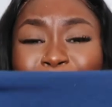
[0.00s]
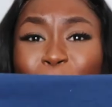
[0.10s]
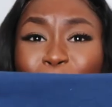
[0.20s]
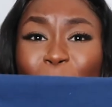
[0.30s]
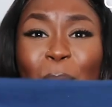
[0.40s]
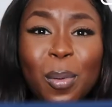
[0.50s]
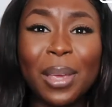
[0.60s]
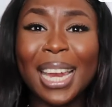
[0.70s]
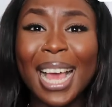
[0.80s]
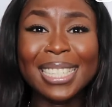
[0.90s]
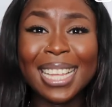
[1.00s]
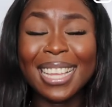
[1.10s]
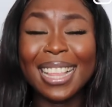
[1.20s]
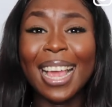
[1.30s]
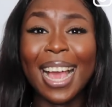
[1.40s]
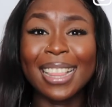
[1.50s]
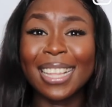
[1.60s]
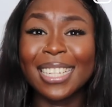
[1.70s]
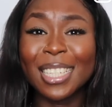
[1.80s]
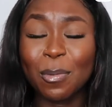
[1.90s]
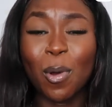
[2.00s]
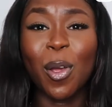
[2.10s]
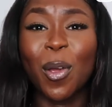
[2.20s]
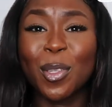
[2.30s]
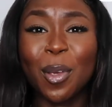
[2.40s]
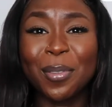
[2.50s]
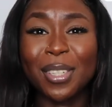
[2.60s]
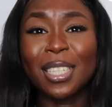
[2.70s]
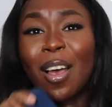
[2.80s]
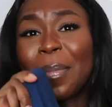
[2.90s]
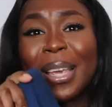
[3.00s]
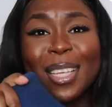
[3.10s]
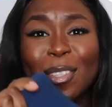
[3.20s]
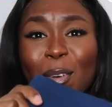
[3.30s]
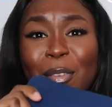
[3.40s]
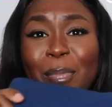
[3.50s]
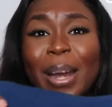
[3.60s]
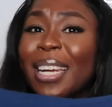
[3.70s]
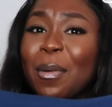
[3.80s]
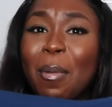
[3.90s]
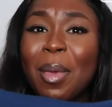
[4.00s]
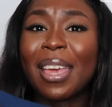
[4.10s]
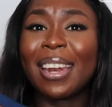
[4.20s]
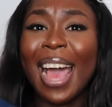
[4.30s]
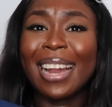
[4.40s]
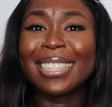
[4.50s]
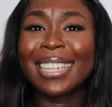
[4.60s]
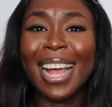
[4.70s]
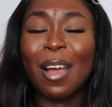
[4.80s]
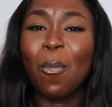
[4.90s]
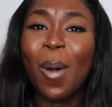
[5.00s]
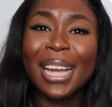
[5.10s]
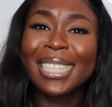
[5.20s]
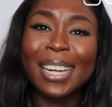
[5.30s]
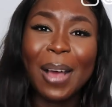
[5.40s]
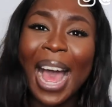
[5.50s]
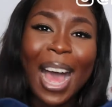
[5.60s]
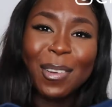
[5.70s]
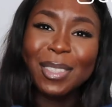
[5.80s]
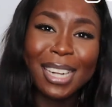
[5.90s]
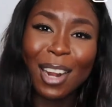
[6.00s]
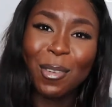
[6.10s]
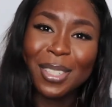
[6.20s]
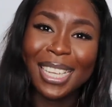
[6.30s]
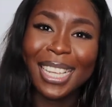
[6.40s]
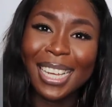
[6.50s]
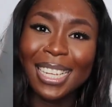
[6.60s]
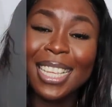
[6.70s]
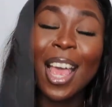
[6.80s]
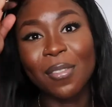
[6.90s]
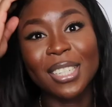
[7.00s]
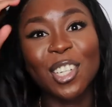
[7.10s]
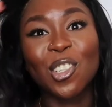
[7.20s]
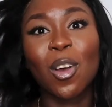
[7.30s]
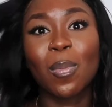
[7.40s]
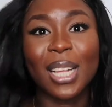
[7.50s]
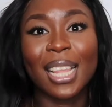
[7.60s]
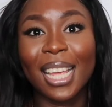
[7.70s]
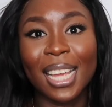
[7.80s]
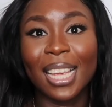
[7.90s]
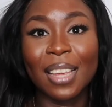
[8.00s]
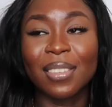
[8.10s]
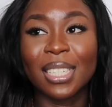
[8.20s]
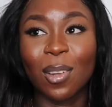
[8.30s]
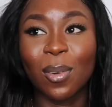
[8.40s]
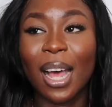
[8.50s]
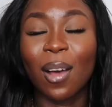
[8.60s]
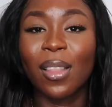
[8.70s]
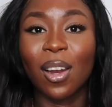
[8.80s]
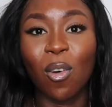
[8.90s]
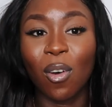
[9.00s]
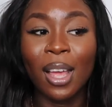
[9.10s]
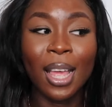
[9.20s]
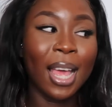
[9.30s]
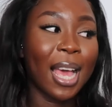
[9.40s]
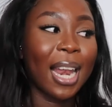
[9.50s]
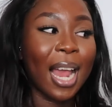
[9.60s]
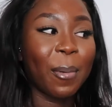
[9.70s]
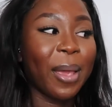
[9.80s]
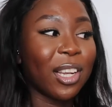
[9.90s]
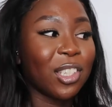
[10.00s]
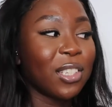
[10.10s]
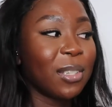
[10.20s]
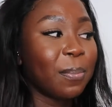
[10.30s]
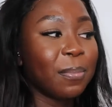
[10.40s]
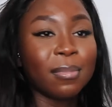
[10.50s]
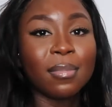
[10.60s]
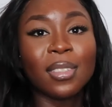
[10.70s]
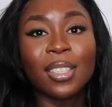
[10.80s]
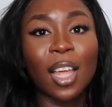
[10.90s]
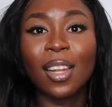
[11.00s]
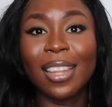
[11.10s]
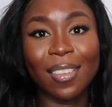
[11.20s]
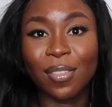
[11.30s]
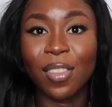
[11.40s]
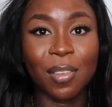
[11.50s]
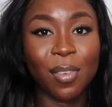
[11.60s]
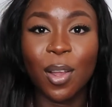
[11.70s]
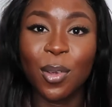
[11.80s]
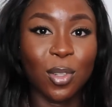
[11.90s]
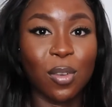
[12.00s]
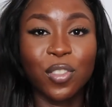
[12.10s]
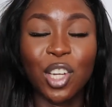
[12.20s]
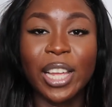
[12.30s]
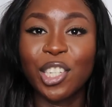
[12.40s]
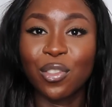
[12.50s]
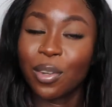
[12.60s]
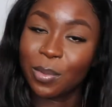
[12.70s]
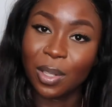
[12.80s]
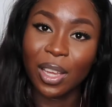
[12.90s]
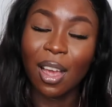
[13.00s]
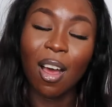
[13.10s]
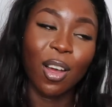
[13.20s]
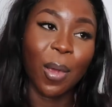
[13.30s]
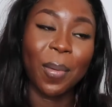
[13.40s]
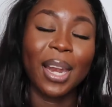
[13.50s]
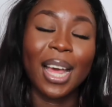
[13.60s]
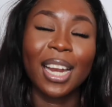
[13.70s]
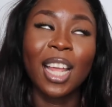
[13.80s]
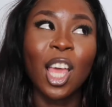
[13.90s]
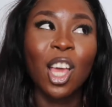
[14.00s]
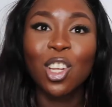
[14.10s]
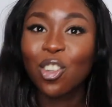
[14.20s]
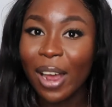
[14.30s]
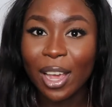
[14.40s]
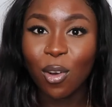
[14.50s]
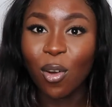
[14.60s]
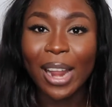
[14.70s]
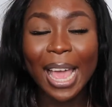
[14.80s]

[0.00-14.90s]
blue elastic thing. I think this is what goes over the tummies of pregnant women, and it's like, how did I not see this? And obviously shops, I think even still now, they're not allowing they've closed off changing rooms, so you can't go in and try on